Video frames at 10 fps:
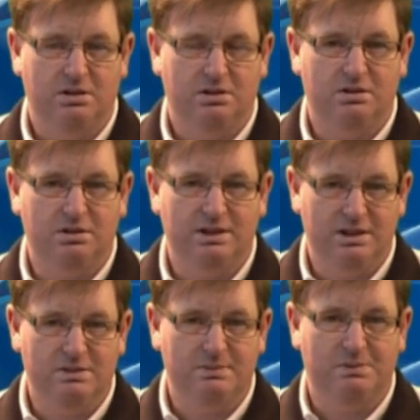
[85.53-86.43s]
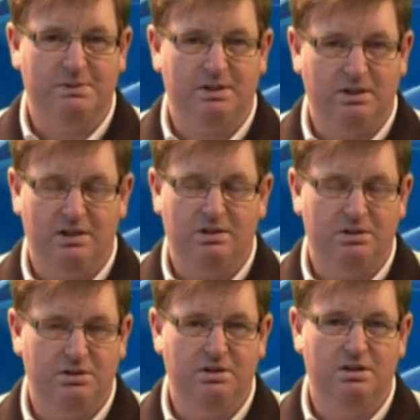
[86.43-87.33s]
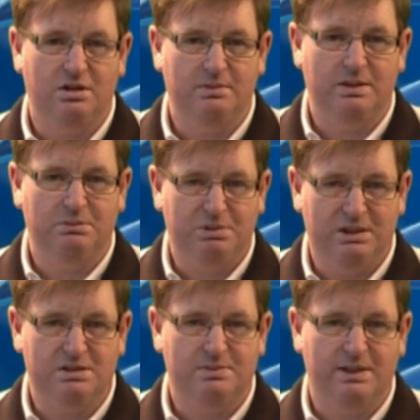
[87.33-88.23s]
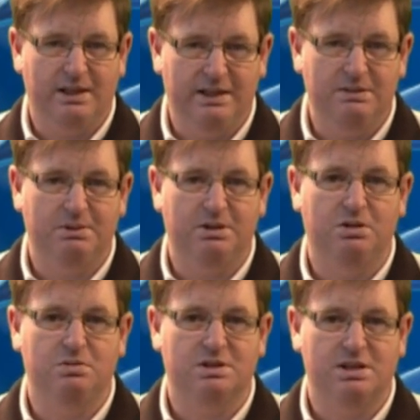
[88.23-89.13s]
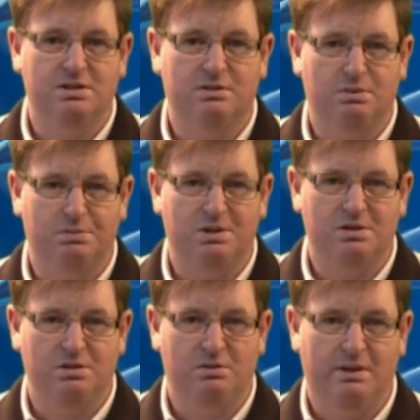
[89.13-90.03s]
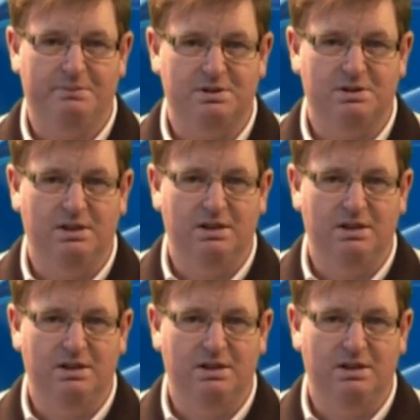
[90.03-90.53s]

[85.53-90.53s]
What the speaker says: Not only these men, but UDR men, policemen, anybody who was issued with personal weapons.